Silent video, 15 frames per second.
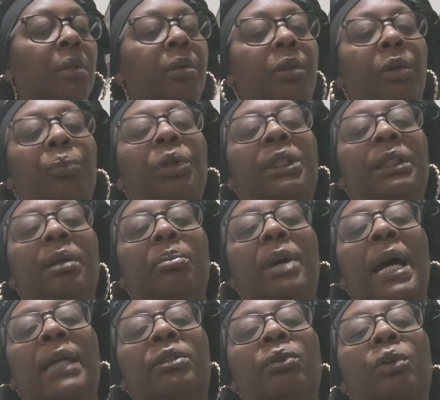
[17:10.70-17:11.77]
the recent
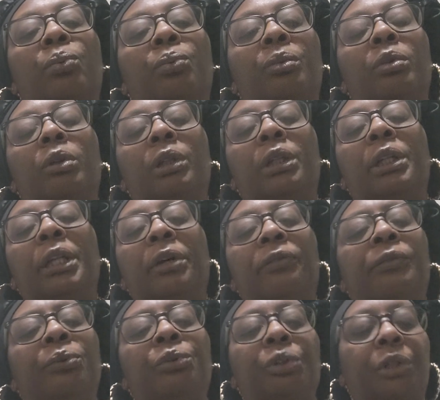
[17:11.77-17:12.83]
past or the, the near
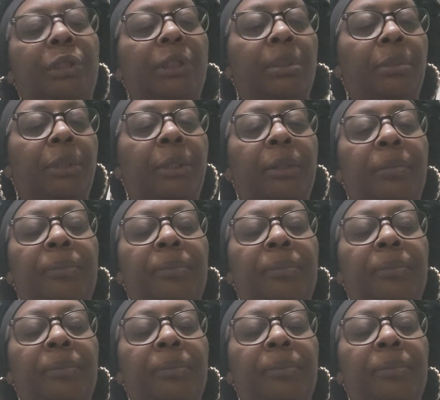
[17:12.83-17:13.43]
future or something.